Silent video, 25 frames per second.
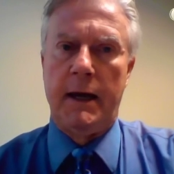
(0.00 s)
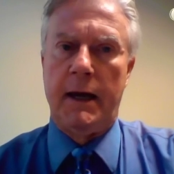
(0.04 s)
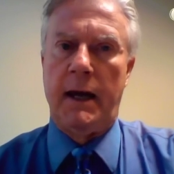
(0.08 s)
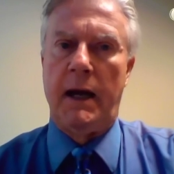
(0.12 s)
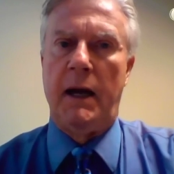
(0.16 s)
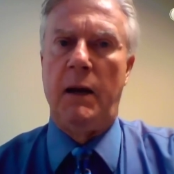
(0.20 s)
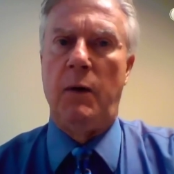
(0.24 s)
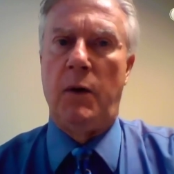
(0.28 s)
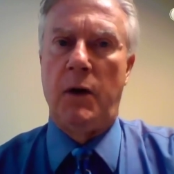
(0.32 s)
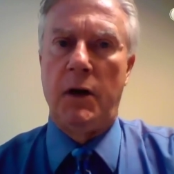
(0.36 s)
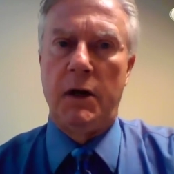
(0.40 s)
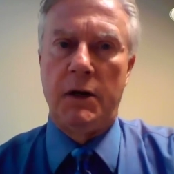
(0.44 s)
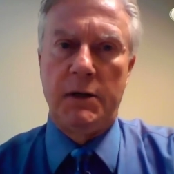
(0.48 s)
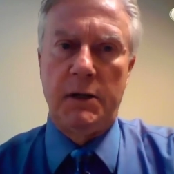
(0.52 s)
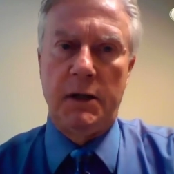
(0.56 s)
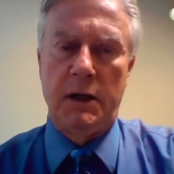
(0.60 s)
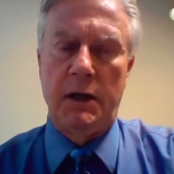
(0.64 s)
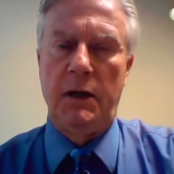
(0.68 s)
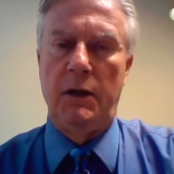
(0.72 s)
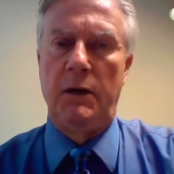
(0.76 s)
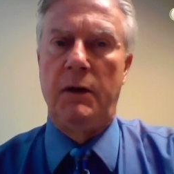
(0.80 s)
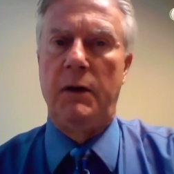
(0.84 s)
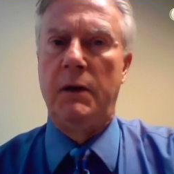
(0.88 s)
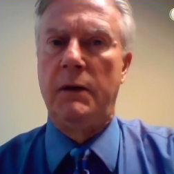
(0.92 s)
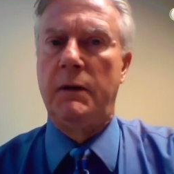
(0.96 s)
I want to tell
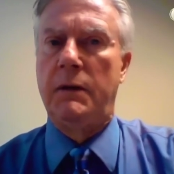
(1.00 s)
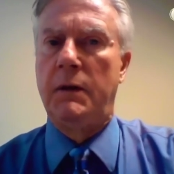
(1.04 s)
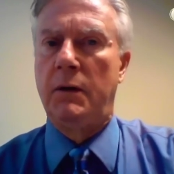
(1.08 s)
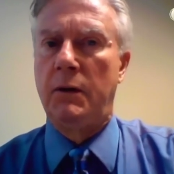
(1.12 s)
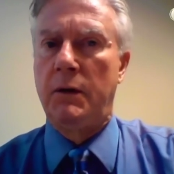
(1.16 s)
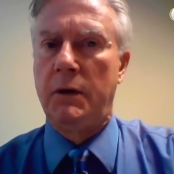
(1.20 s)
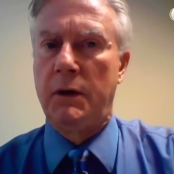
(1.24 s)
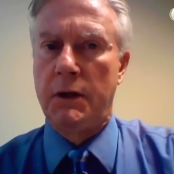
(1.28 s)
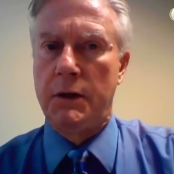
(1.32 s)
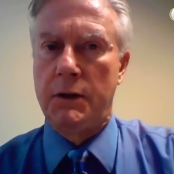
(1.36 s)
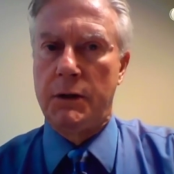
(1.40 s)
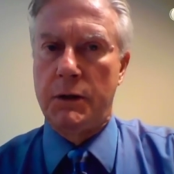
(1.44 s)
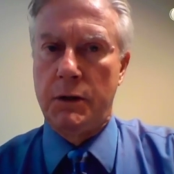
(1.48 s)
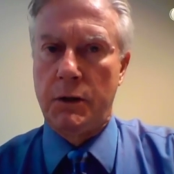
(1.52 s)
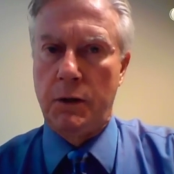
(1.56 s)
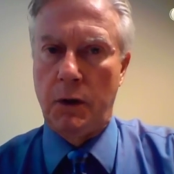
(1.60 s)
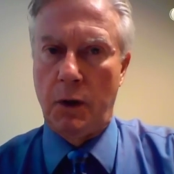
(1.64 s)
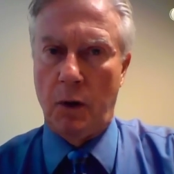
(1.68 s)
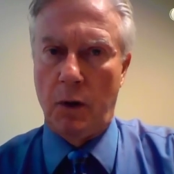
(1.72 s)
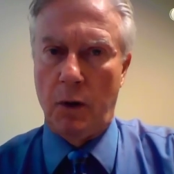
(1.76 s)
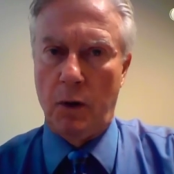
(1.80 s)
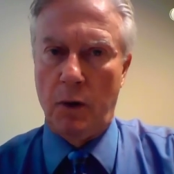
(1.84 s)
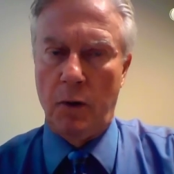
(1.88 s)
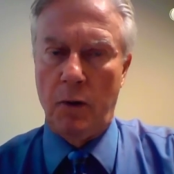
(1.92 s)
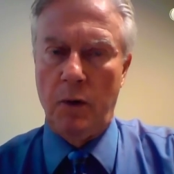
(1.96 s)
you that there is
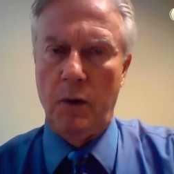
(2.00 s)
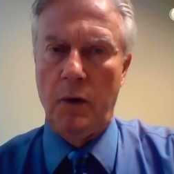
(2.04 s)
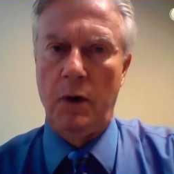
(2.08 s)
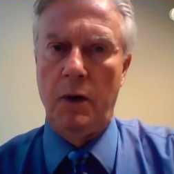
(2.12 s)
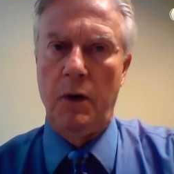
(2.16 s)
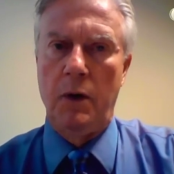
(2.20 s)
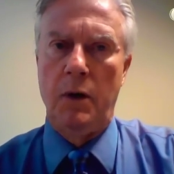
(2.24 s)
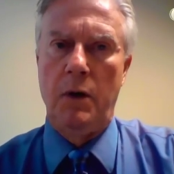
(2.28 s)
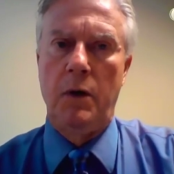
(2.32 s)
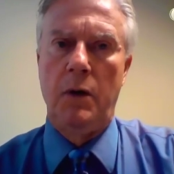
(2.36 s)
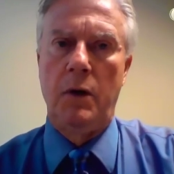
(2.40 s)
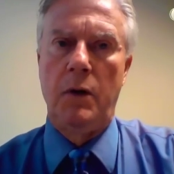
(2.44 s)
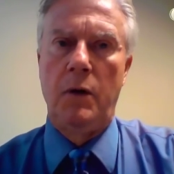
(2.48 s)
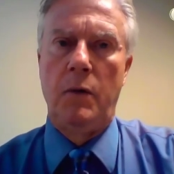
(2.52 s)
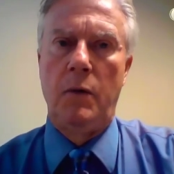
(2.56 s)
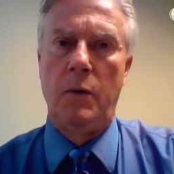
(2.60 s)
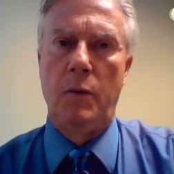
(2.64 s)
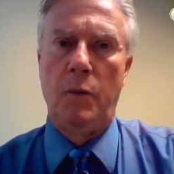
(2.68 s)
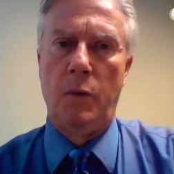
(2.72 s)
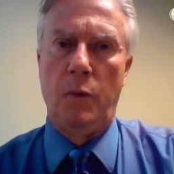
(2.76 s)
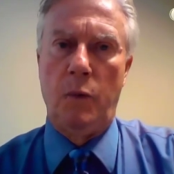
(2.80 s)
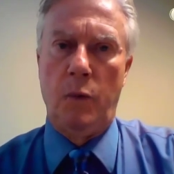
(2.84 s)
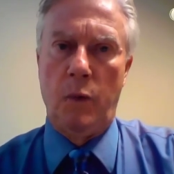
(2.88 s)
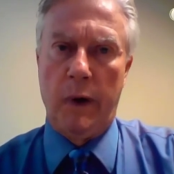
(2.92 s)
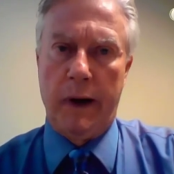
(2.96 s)
no
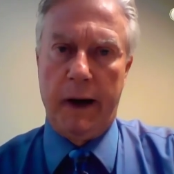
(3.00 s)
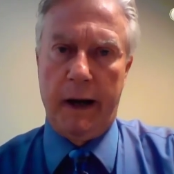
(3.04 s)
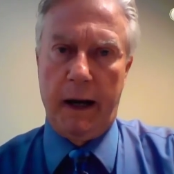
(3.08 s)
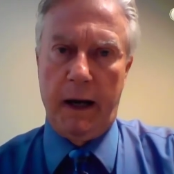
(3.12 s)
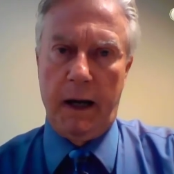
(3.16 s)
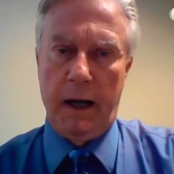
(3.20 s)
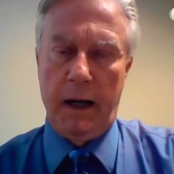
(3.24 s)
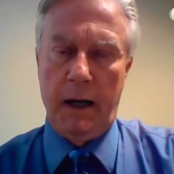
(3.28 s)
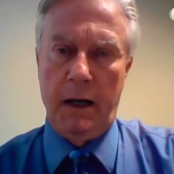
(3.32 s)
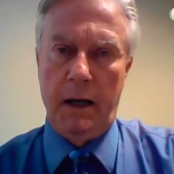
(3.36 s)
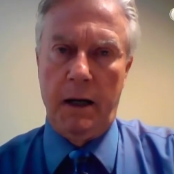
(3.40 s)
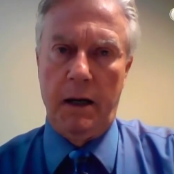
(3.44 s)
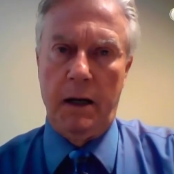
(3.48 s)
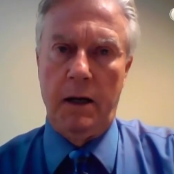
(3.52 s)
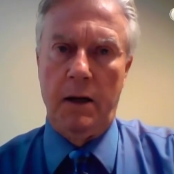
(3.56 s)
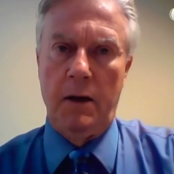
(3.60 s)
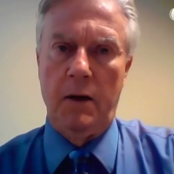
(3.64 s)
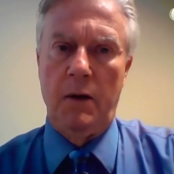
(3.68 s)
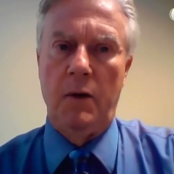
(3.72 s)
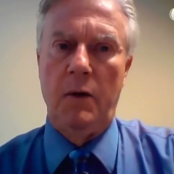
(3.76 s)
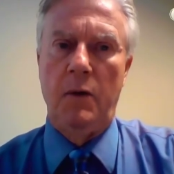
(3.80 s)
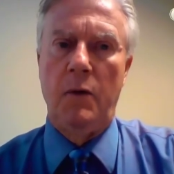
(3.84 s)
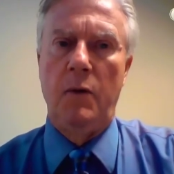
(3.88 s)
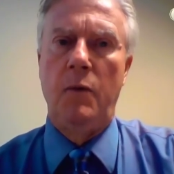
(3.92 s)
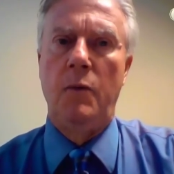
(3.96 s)
way
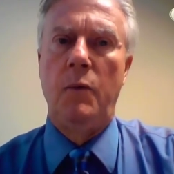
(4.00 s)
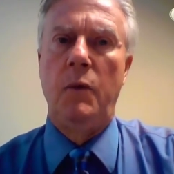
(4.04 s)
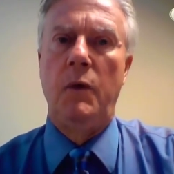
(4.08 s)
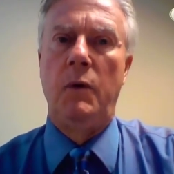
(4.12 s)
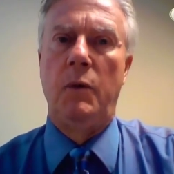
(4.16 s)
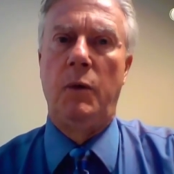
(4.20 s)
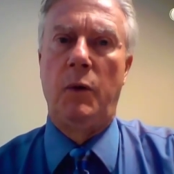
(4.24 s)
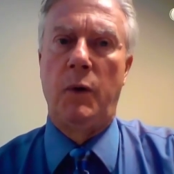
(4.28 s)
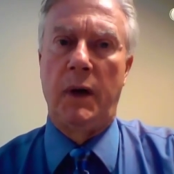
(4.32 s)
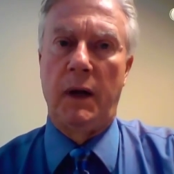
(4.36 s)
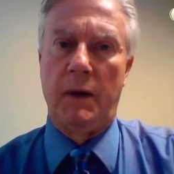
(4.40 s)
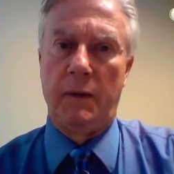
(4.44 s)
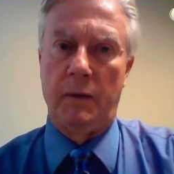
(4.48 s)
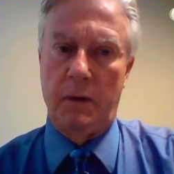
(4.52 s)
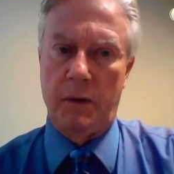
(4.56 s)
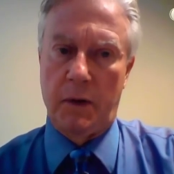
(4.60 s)
we won't have a